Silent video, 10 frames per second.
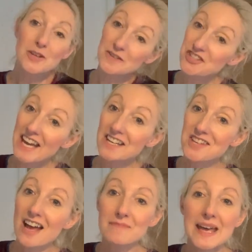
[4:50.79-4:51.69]
Another change
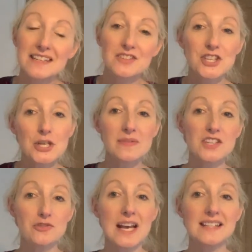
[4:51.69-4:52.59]
that I've made to
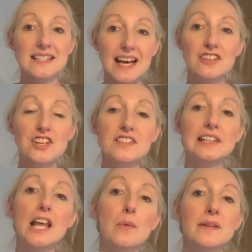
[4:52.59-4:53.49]
this dress is actually
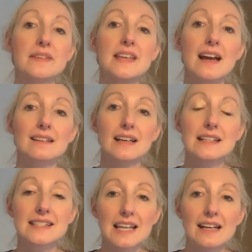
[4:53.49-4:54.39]
to lower the
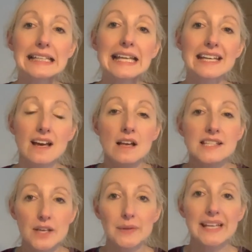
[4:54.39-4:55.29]
neckline slightly.
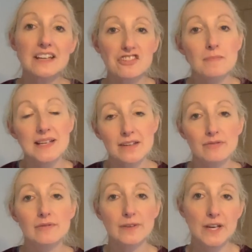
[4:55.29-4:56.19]
So in each of my
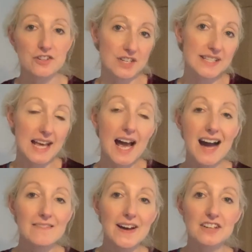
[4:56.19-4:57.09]
different versions, I
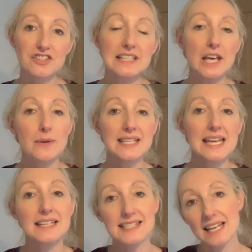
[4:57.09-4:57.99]
have actually lowered it
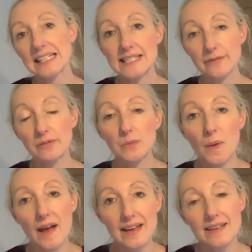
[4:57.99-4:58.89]
in a slightly different
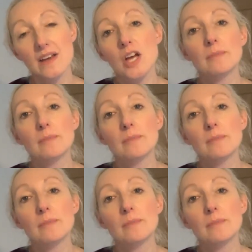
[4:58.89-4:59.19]
way.